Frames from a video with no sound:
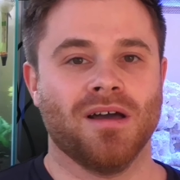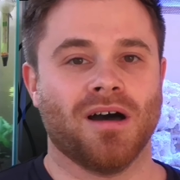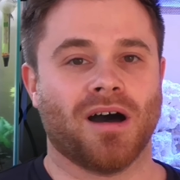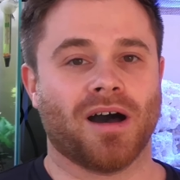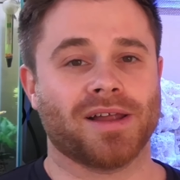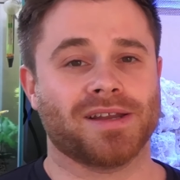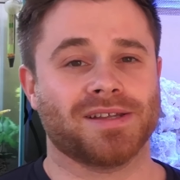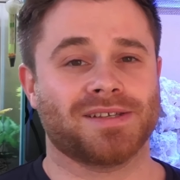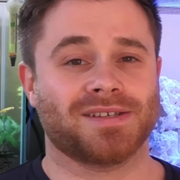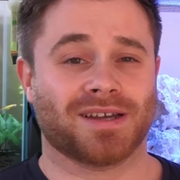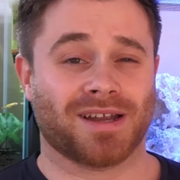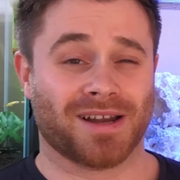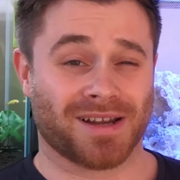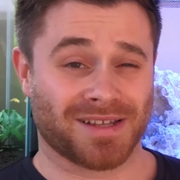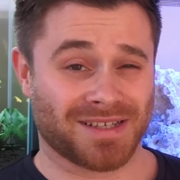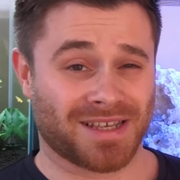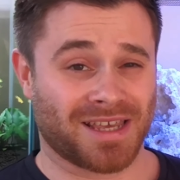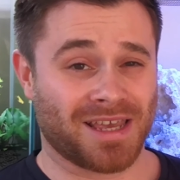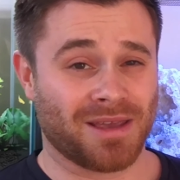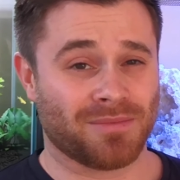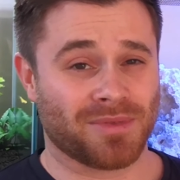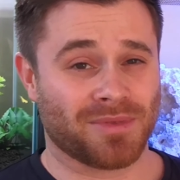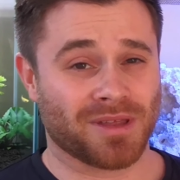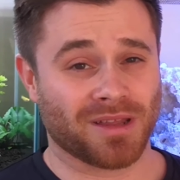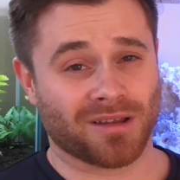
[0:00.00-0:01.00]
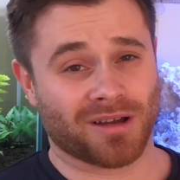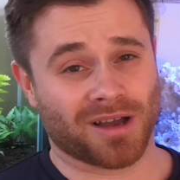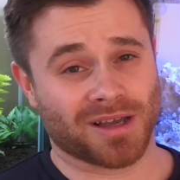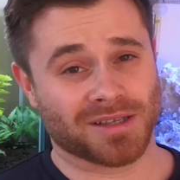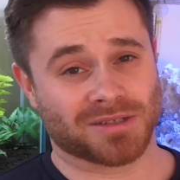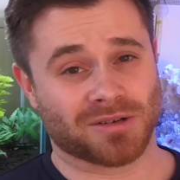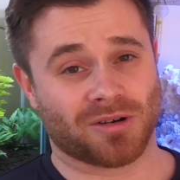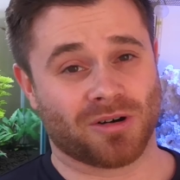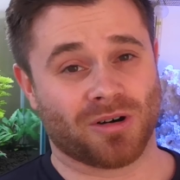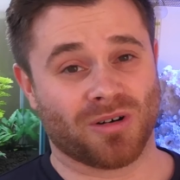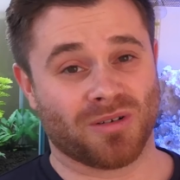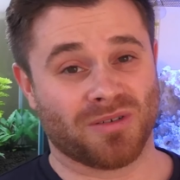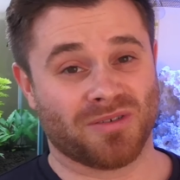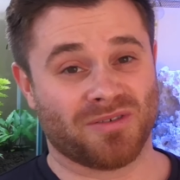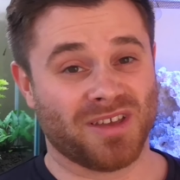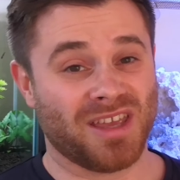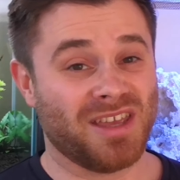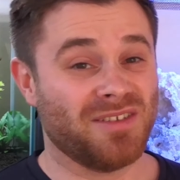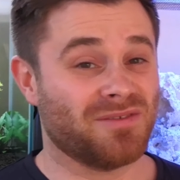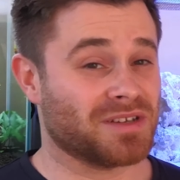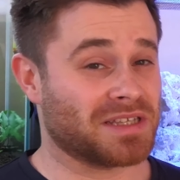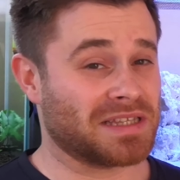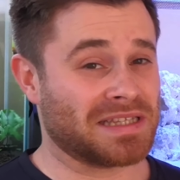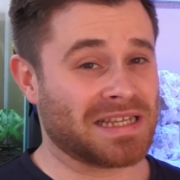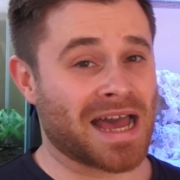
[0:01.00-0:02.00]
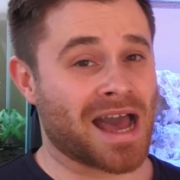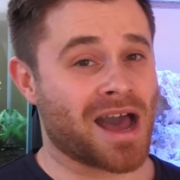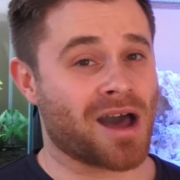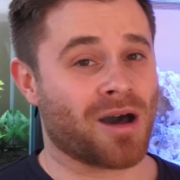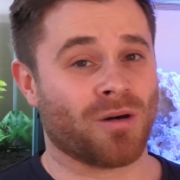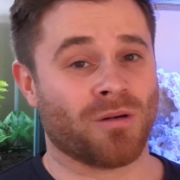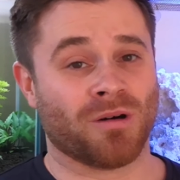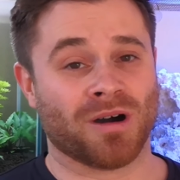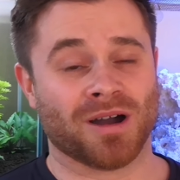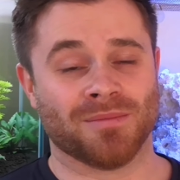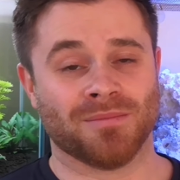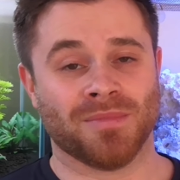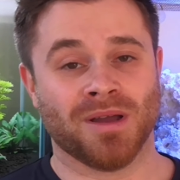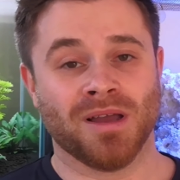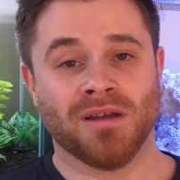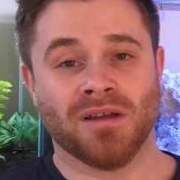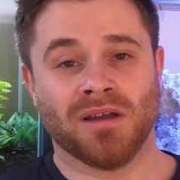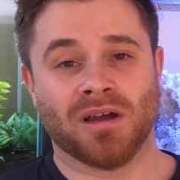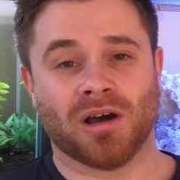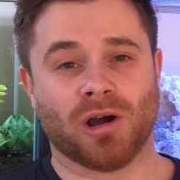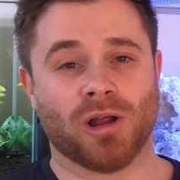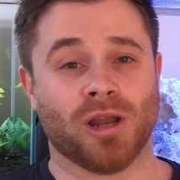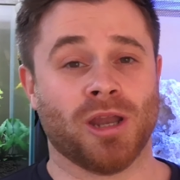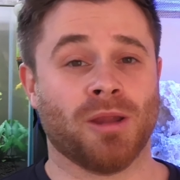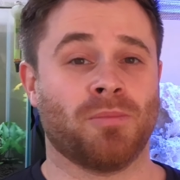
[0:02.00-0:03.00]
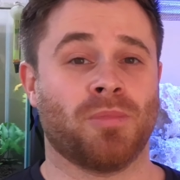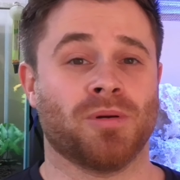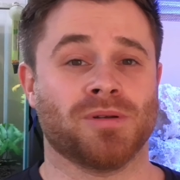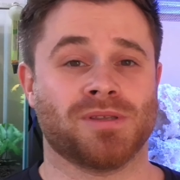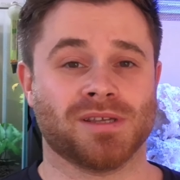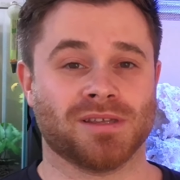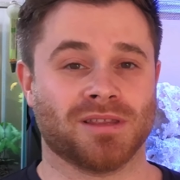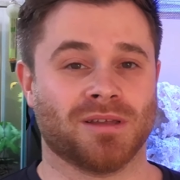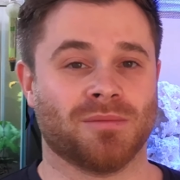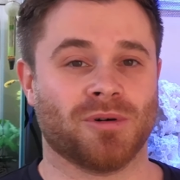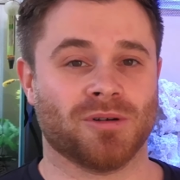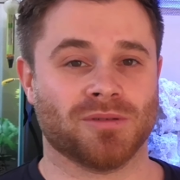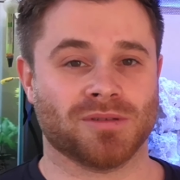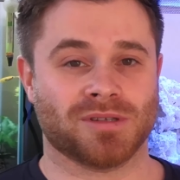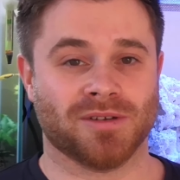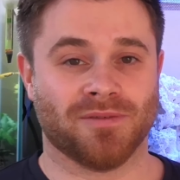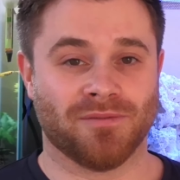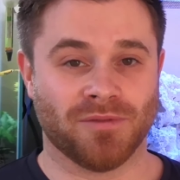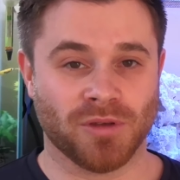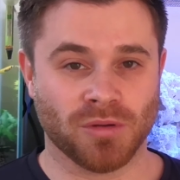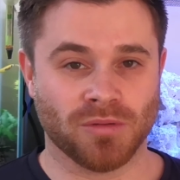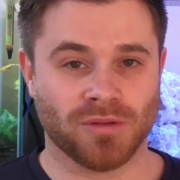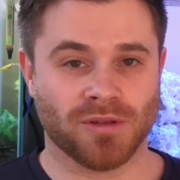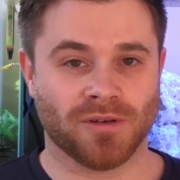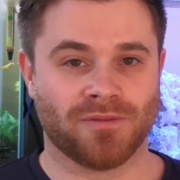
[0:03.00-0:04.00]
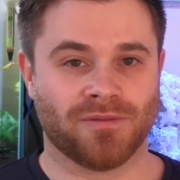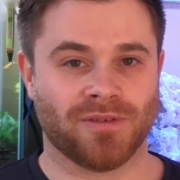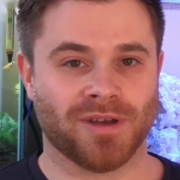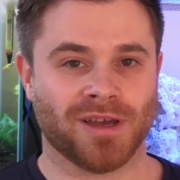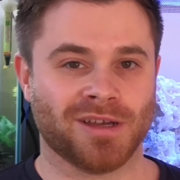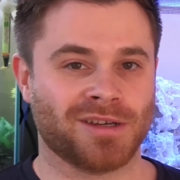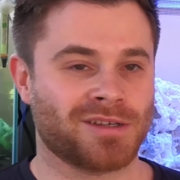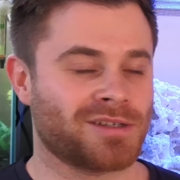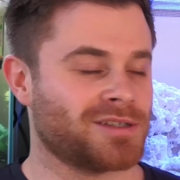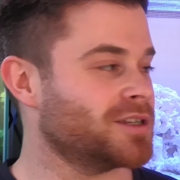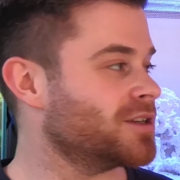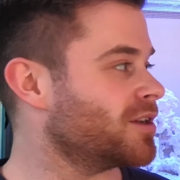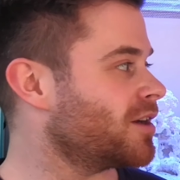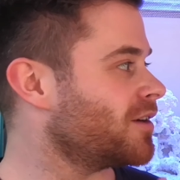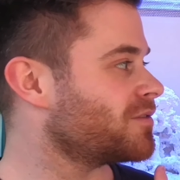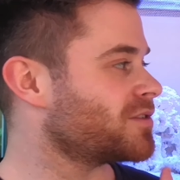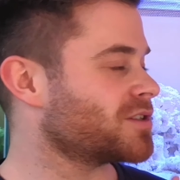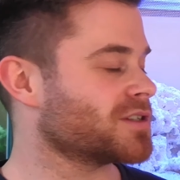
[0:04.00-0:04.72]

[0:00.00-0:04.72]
I decided to keep the lights off. Even now, I'm only putting them on to view the fish, you know,